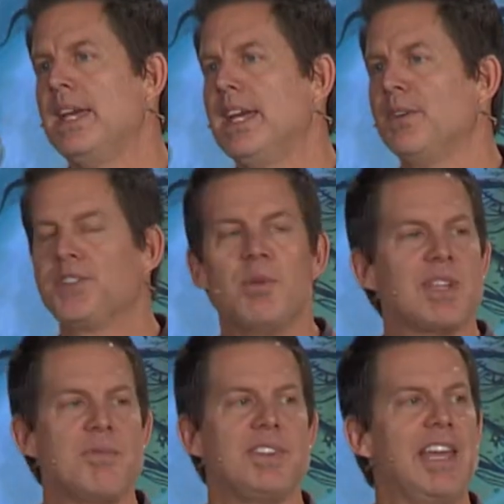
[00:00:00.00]
If
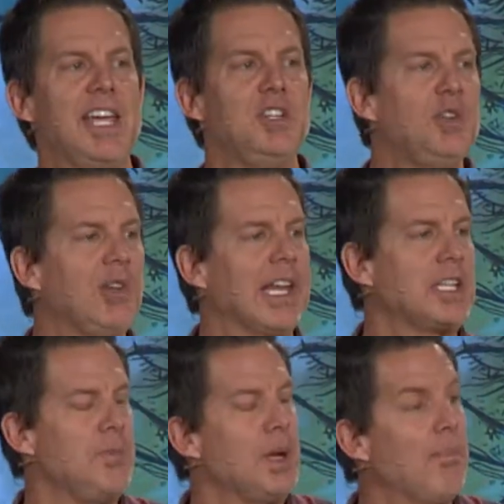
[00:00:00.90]
sometime today you'd like
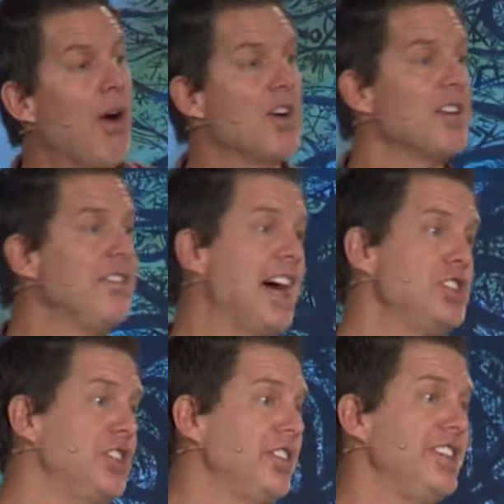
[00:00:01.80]
to be a part of that,
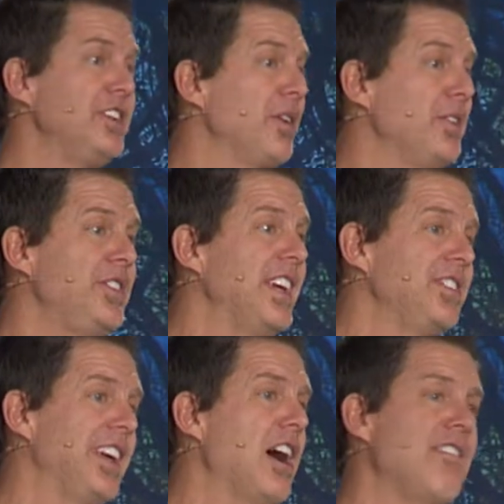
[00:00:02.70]
you just need to go to the C
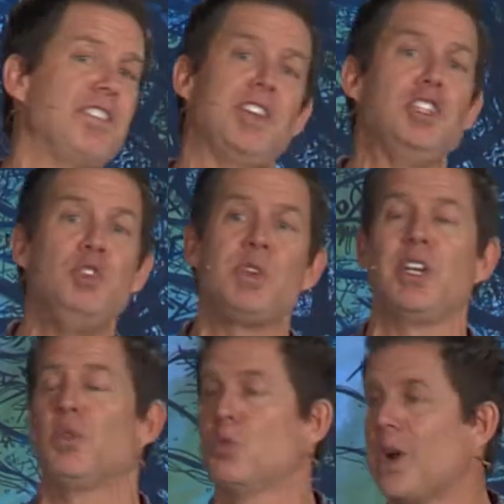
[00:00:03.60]
S A office and you
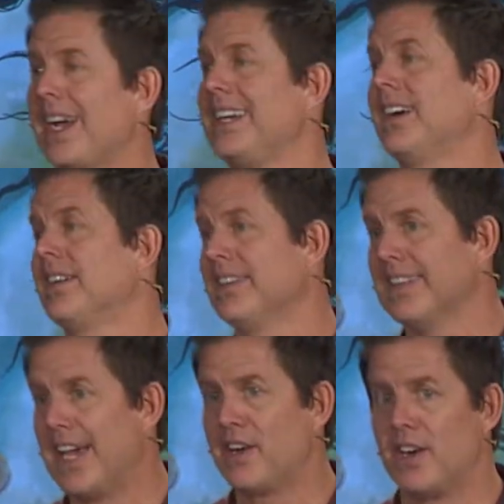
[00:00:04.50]
could write a
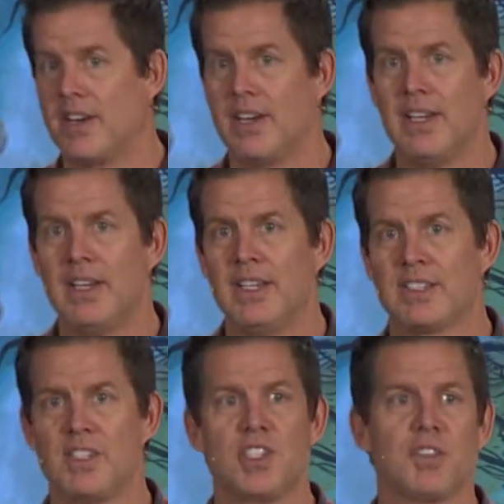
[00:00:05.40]
letter
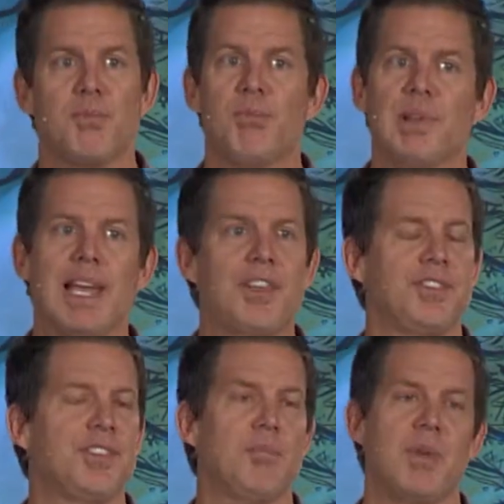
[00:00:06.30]
to just bless
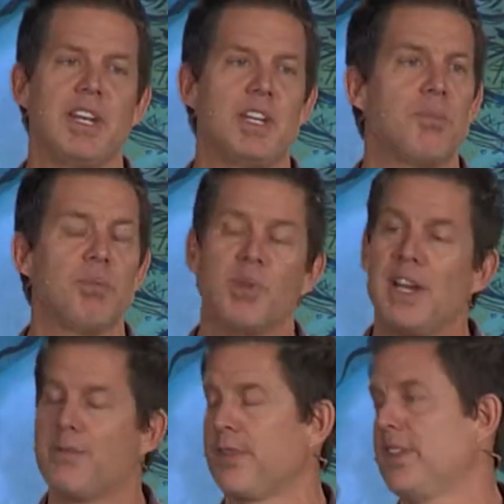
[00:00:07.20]
somebody, to pray
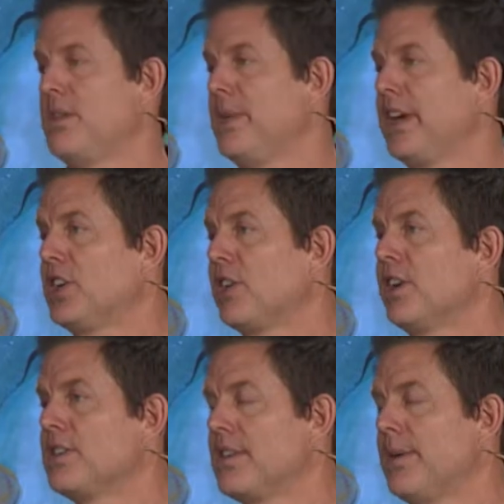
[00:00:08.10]
for them and
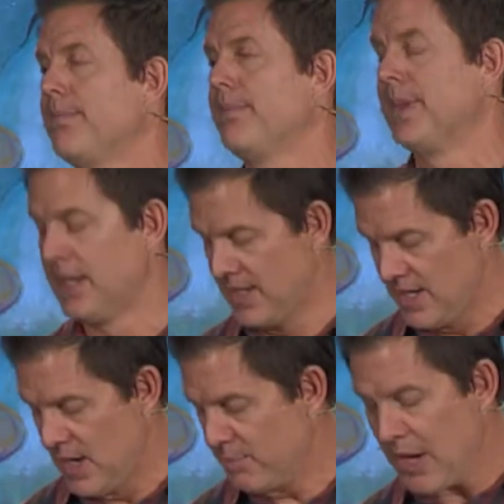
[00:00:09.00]
encourage them.
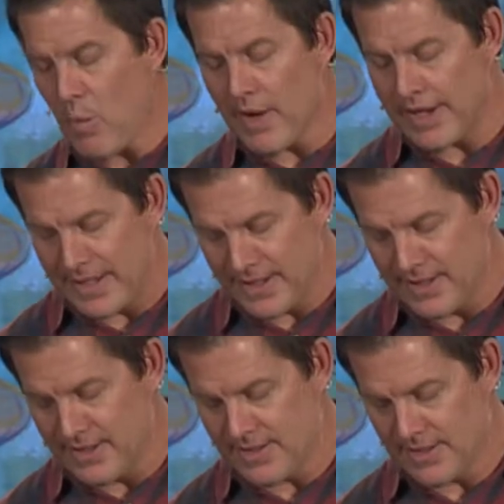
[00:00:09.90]
But I want to
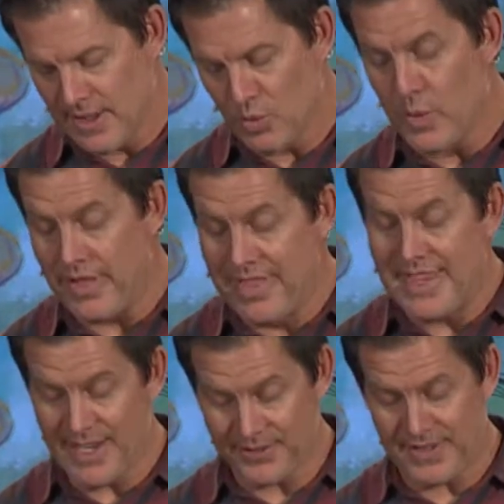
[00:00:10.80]
end with
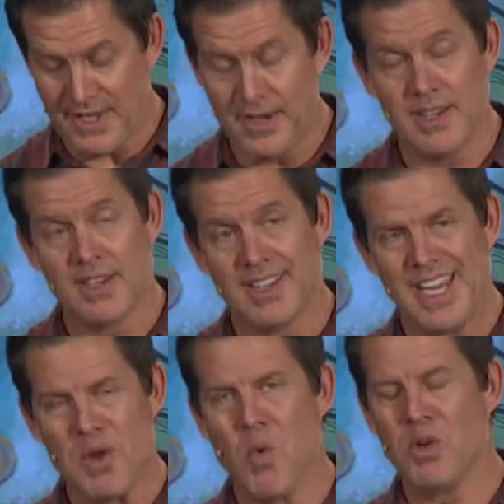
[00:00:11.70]
this, and
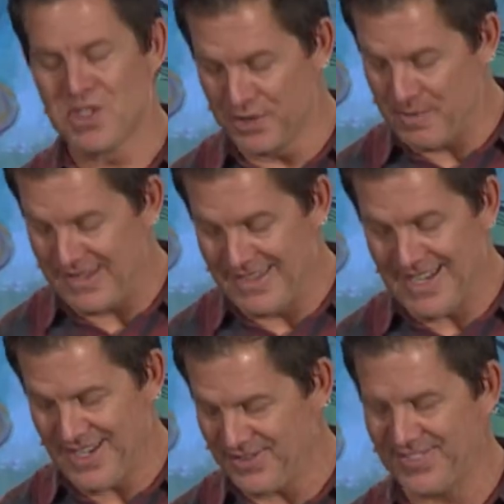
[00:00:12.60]
it won't just be
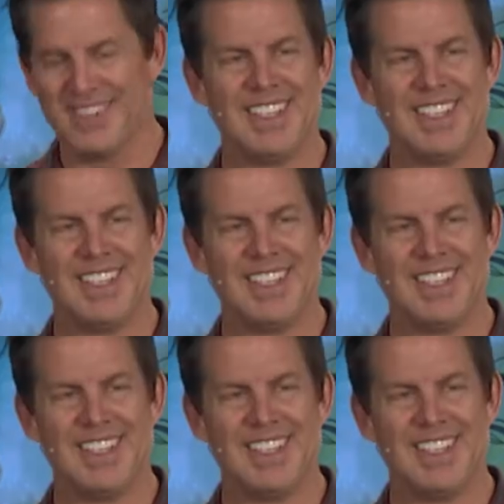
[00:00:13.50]
this.